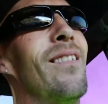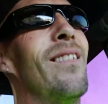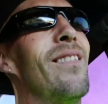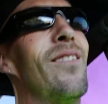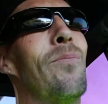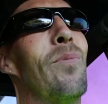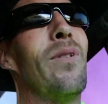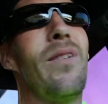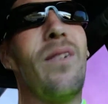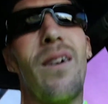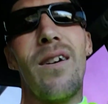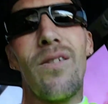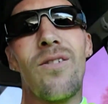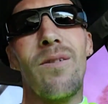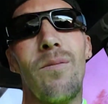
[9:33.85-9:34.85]
It's pretty
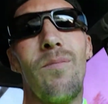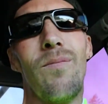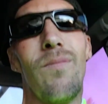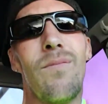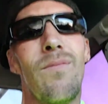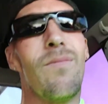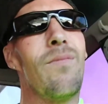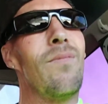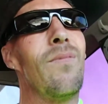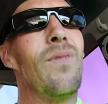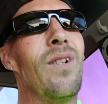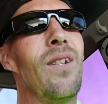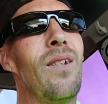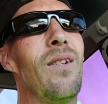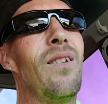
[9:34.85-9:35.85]
awesome.
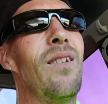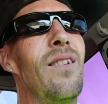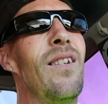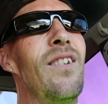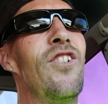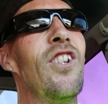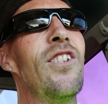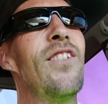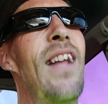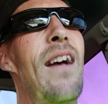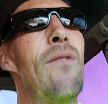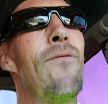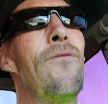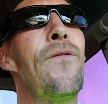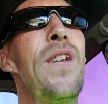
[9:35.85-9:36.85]
Just that
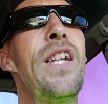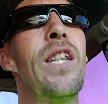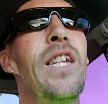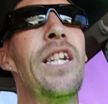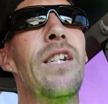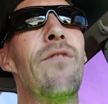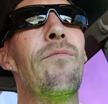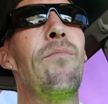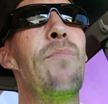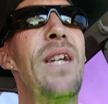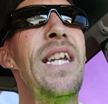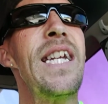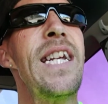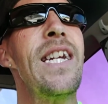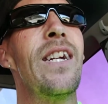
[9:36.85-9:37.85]
feeling of
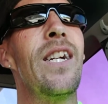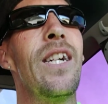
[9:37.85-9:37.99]
being